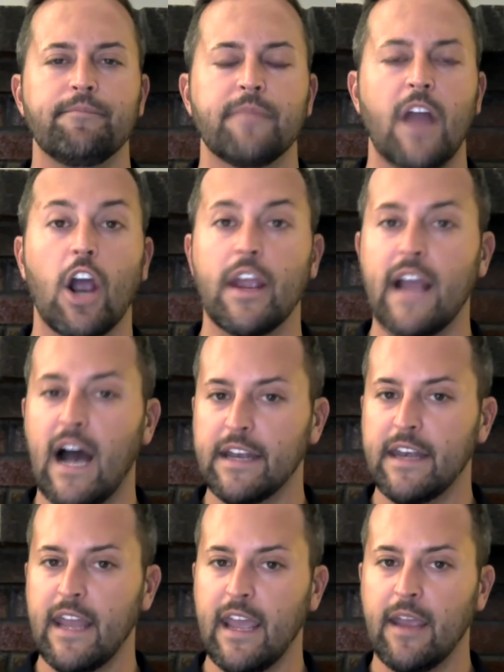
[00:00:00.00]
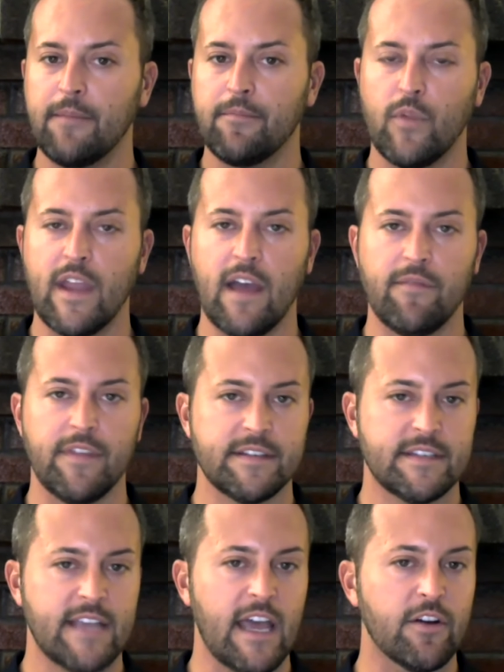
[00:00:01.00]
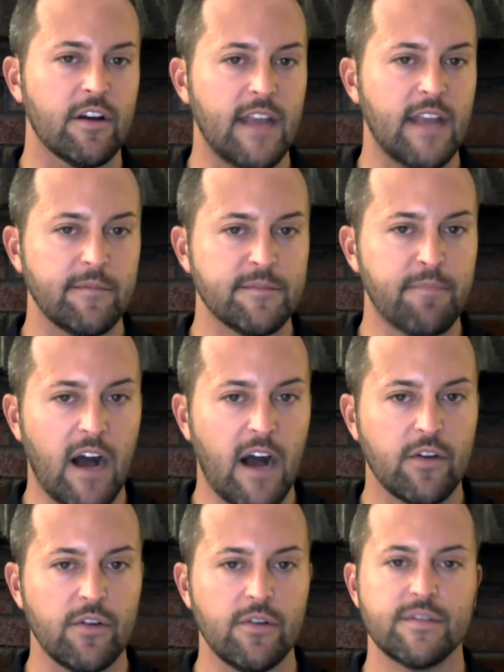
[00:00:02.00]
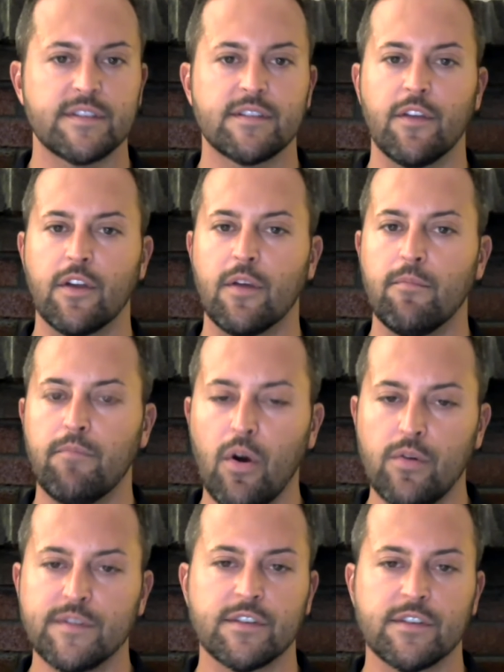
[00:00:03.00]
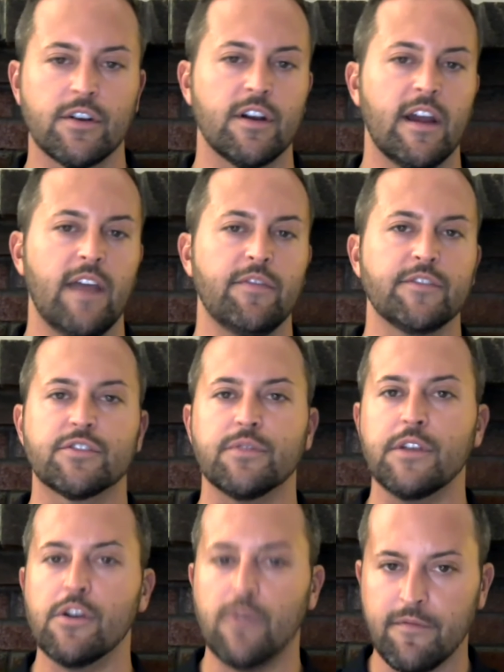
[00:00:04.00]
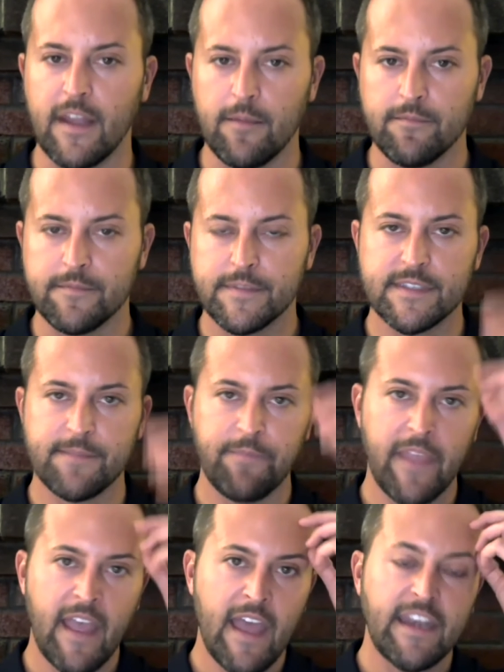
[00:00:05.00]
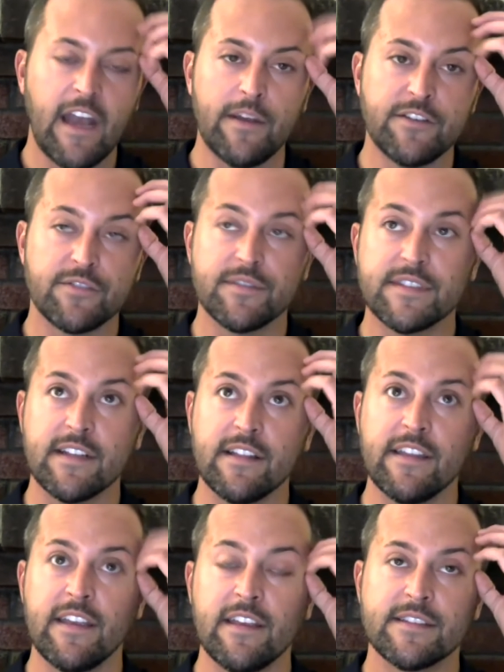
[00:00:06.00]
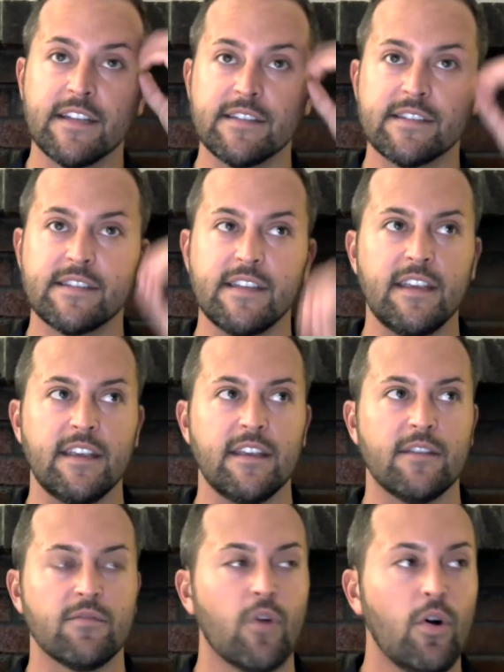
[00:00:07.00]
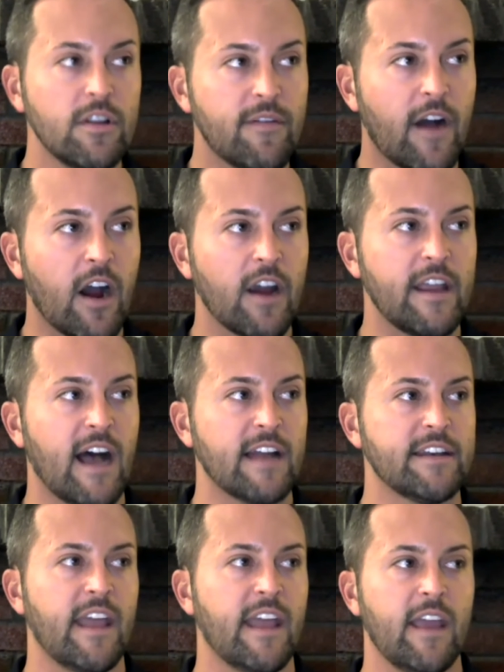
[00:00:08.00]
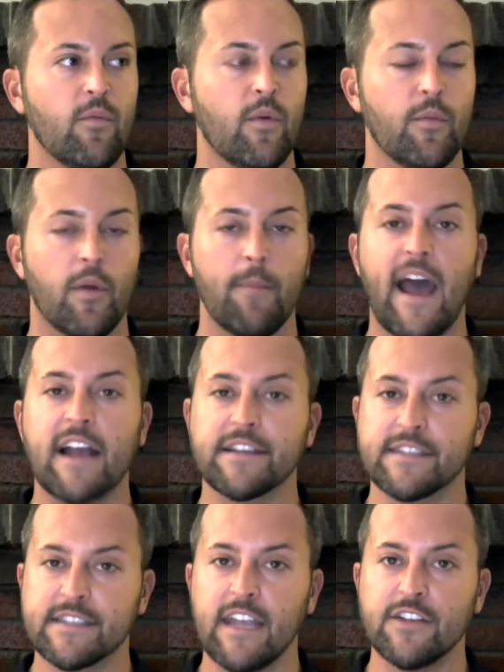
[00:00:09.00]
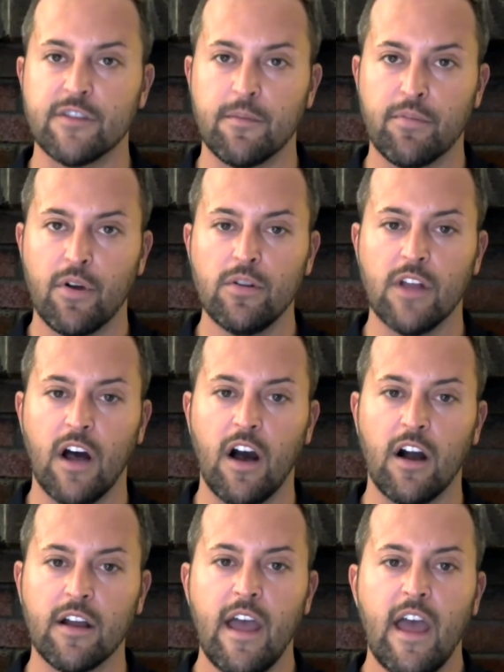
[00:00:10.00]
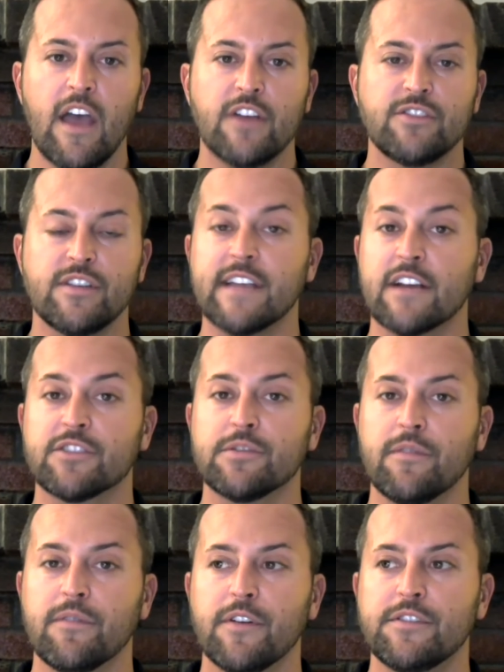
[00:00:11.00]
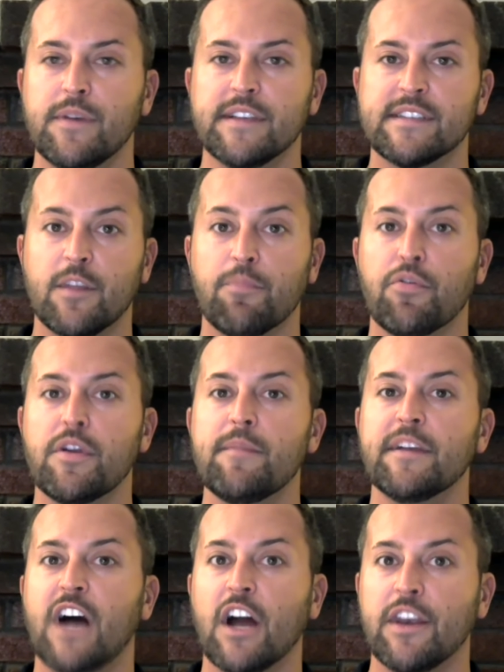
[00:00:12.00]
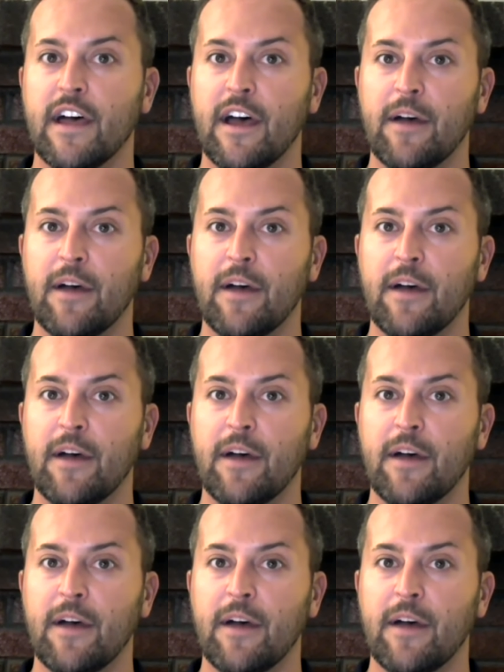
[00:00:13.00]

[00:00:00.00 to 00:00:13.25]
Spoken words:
Ariadne, we have the tenor named Bacchus, the composer, and the trio of nymphs. Now, interestingly, since the role of Ariadne, when we're backstage in the prologue, she's actually referred to as the prima donna,